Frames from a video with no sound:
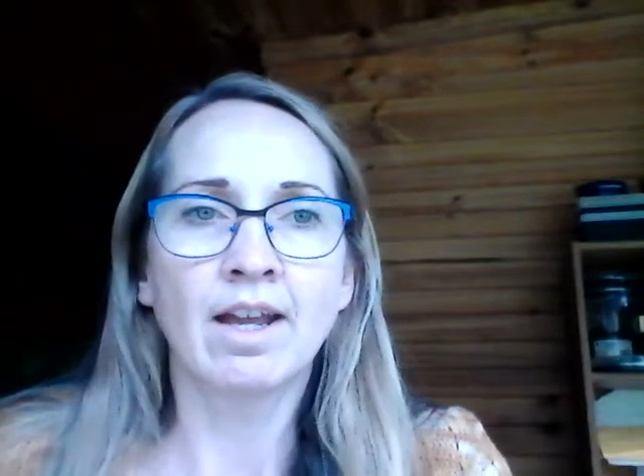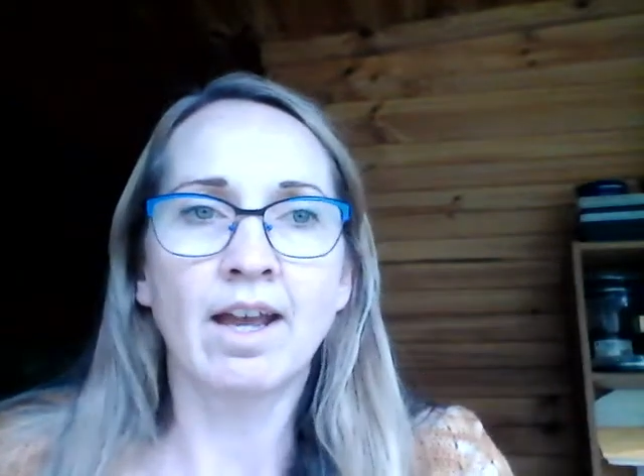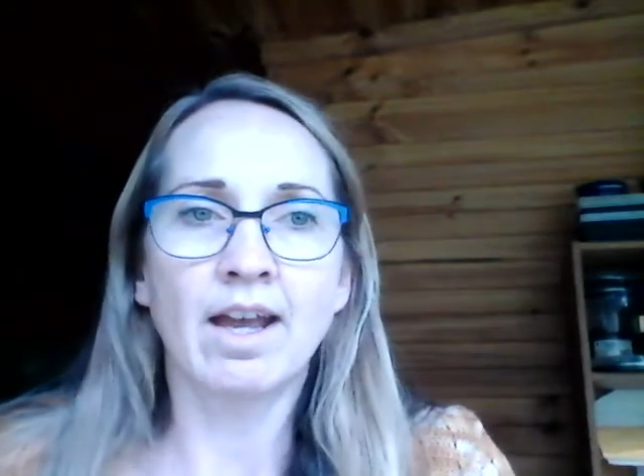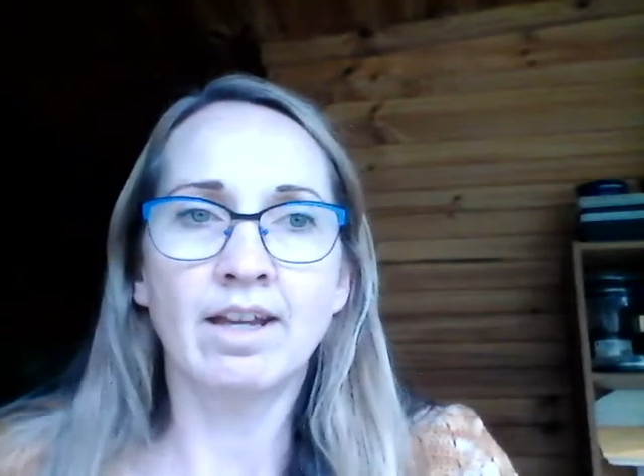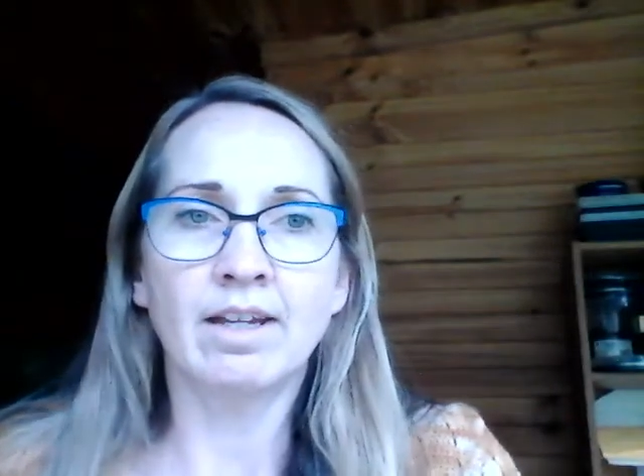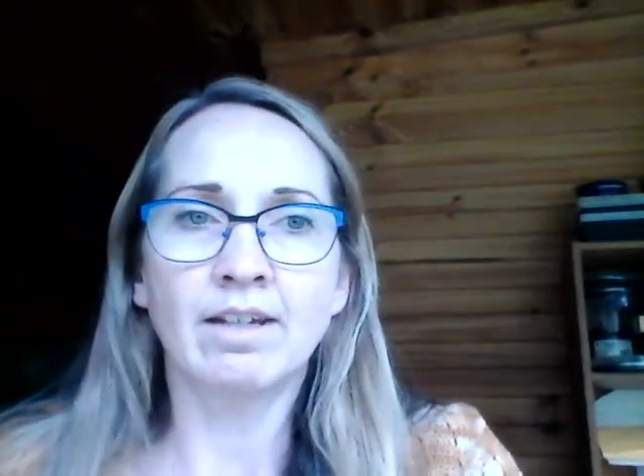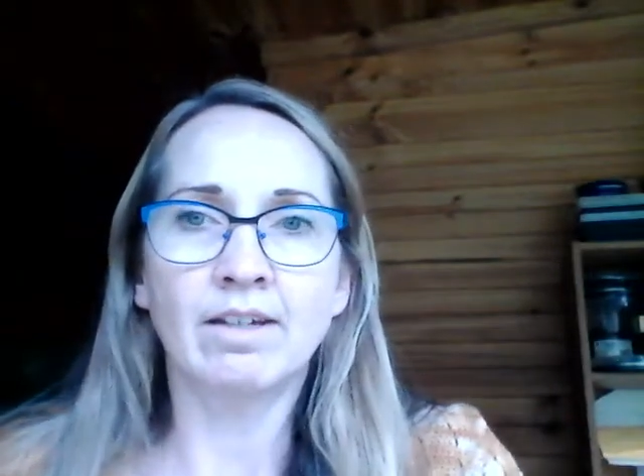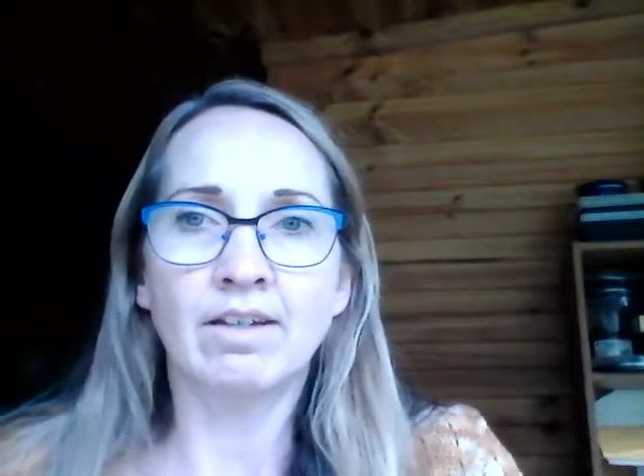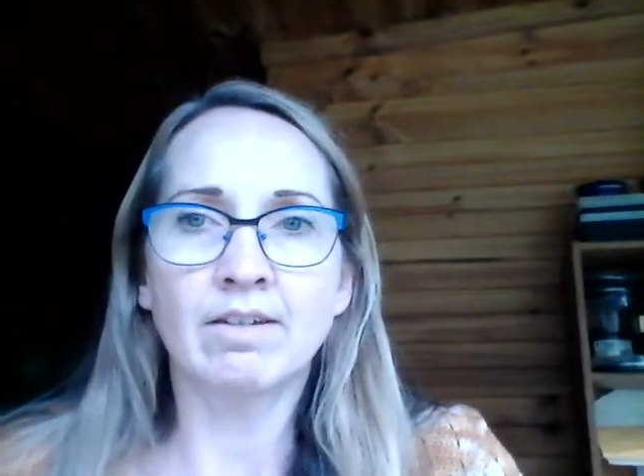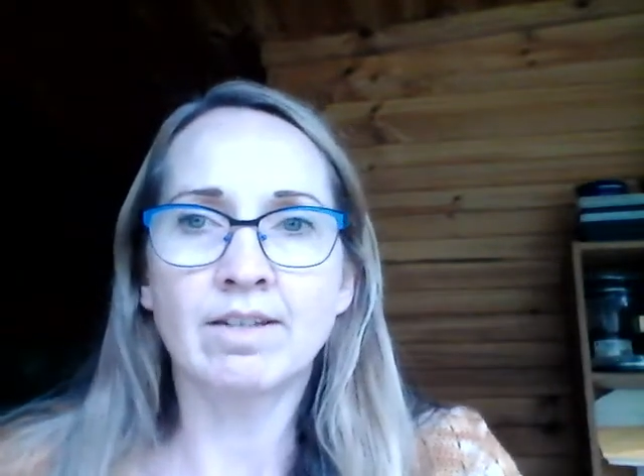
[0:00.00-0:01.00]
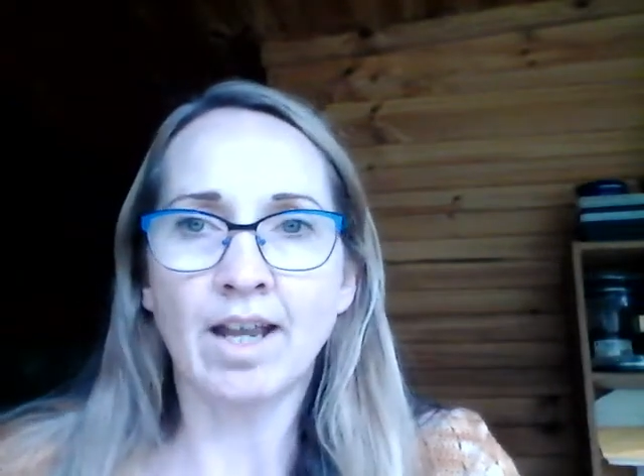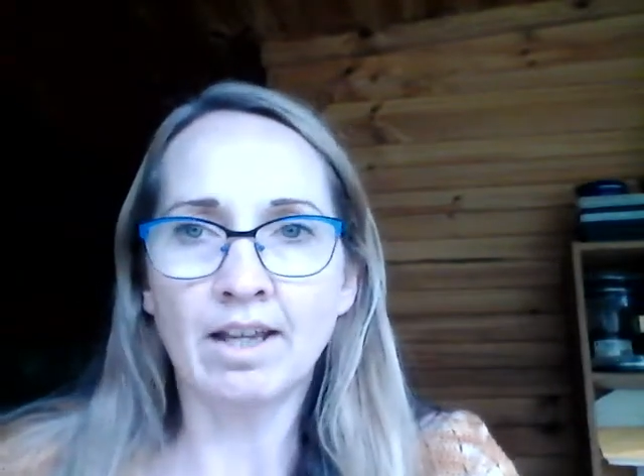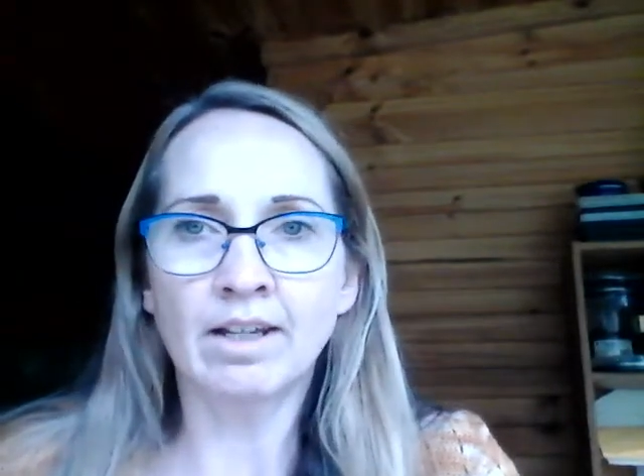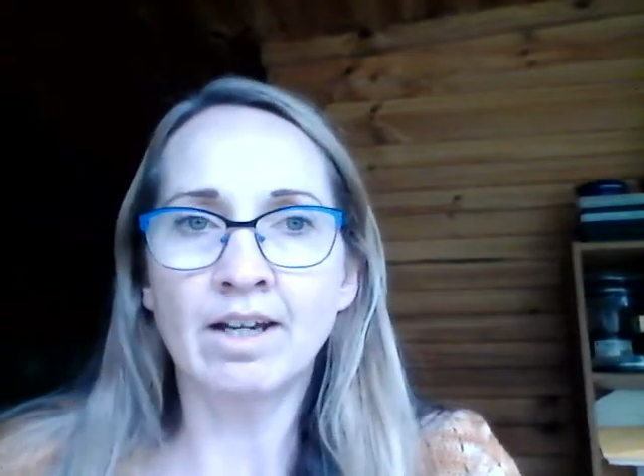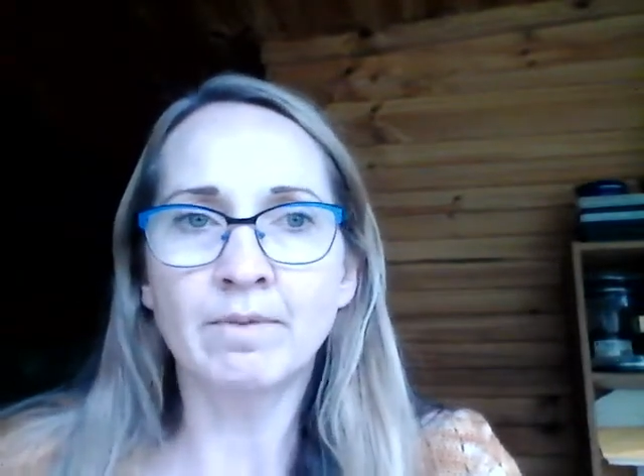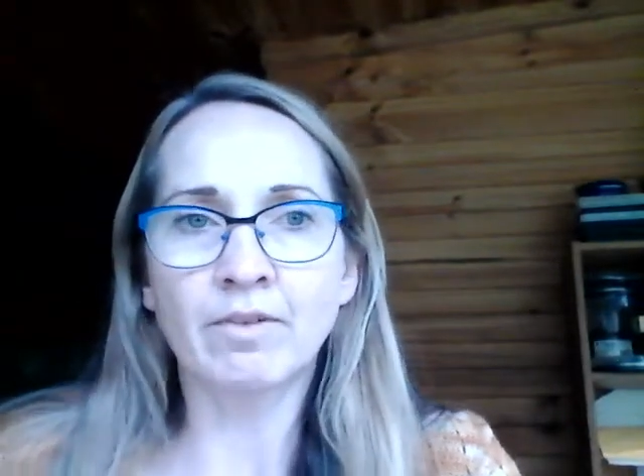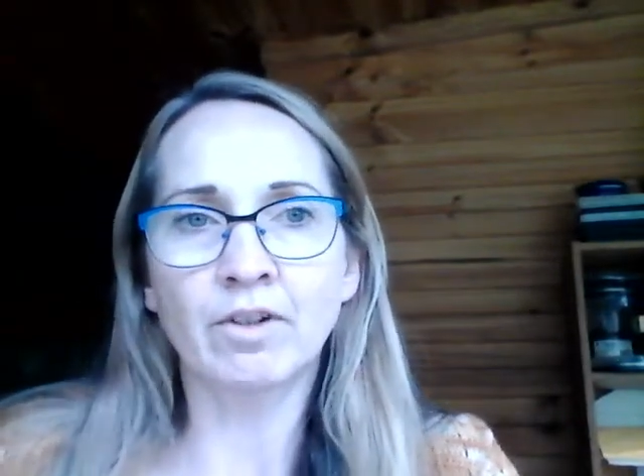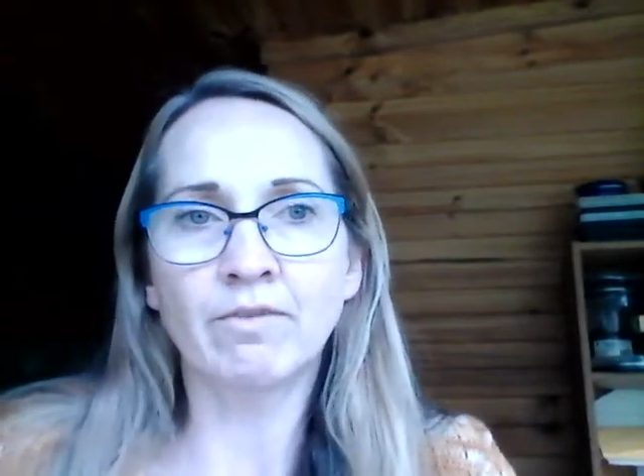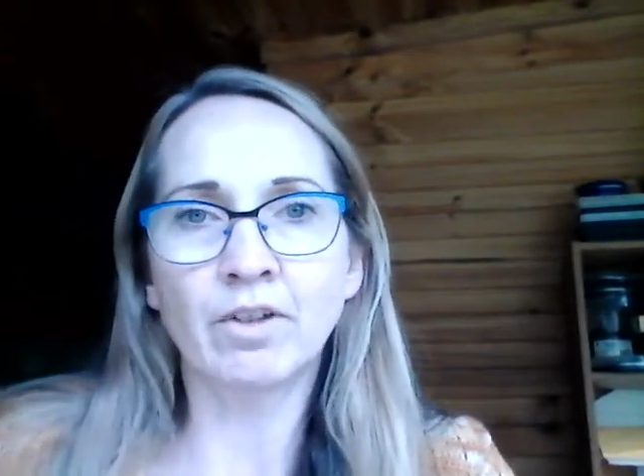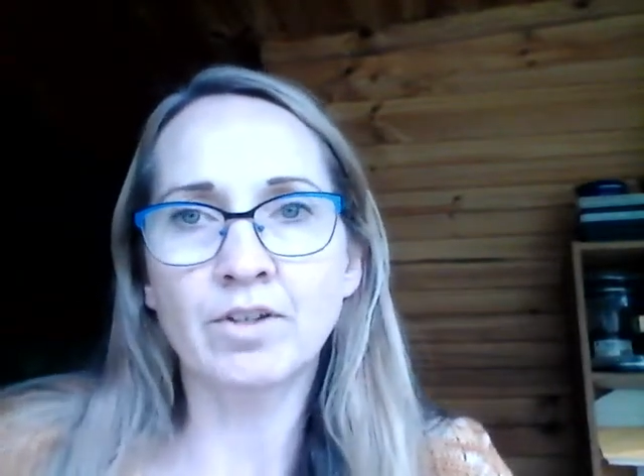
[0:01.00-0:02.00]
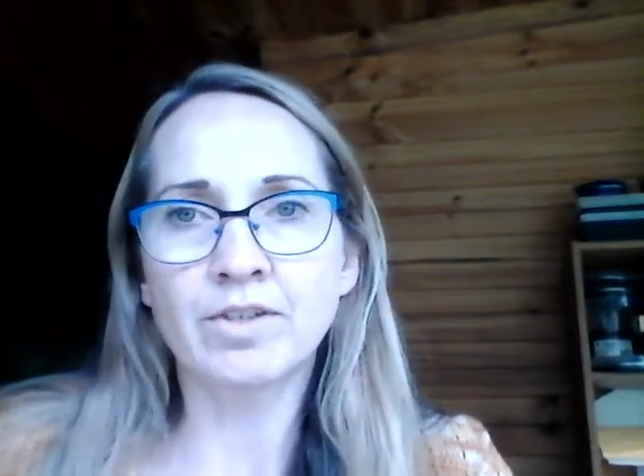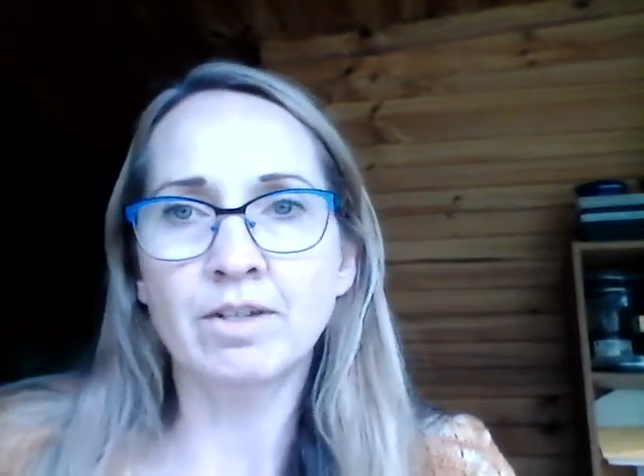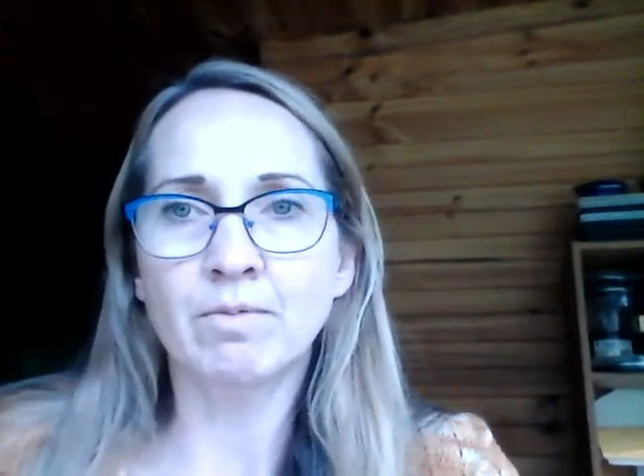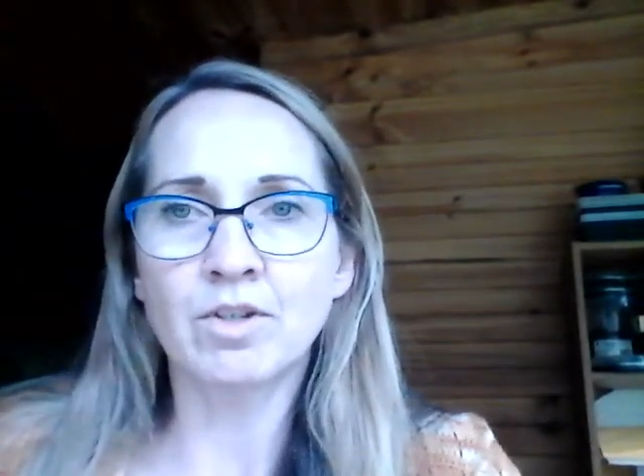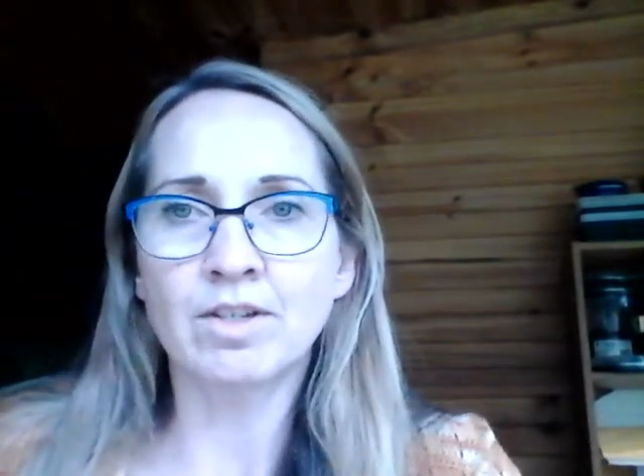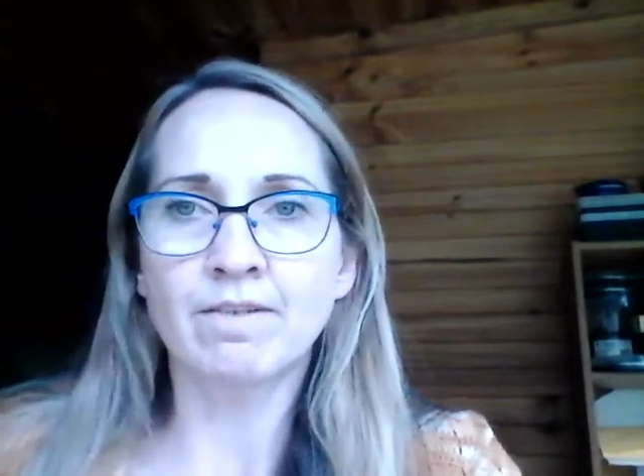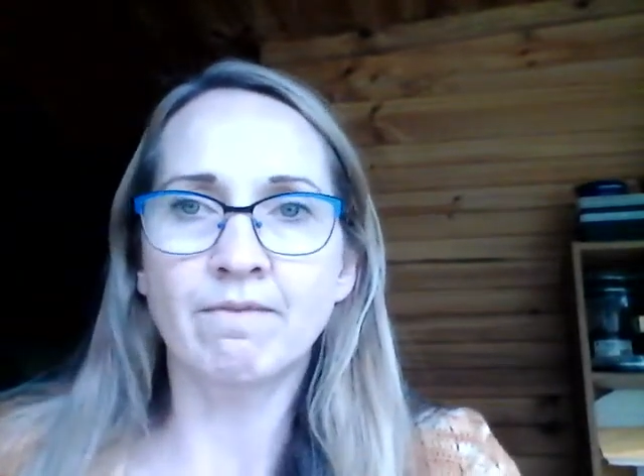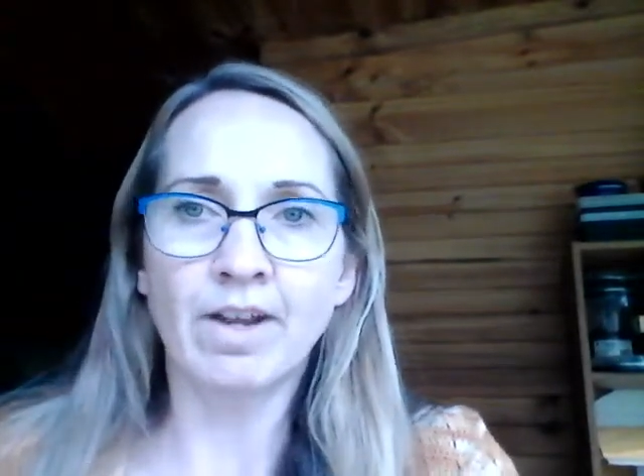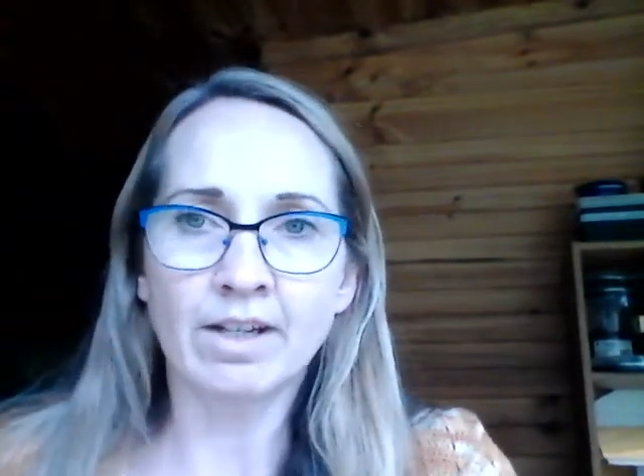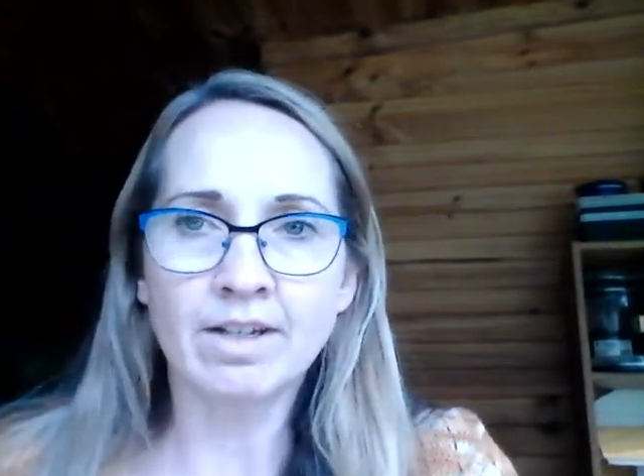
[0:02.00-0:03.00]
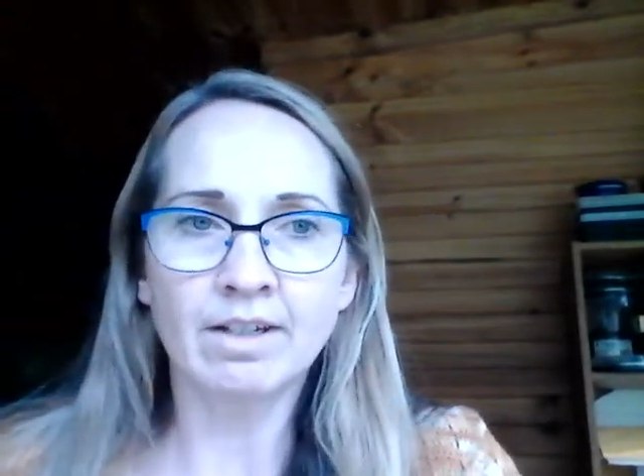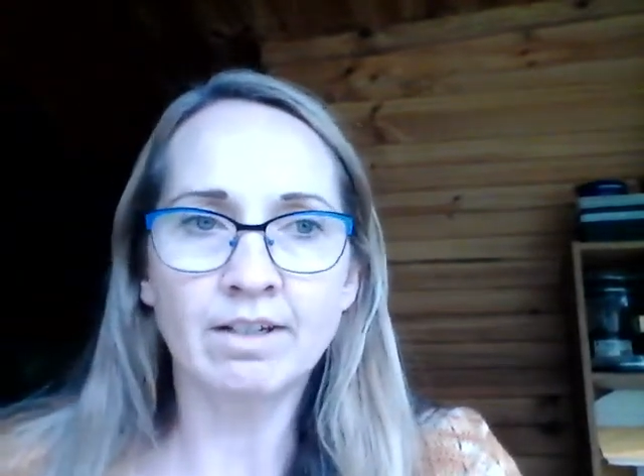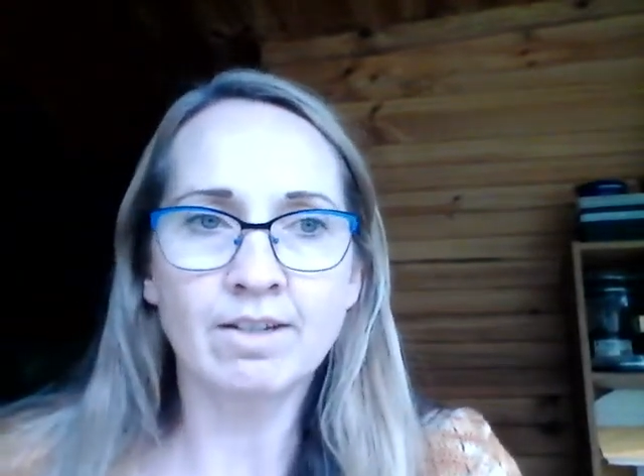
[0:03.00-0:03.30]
a scalar, and we've got velocity, which is a vector.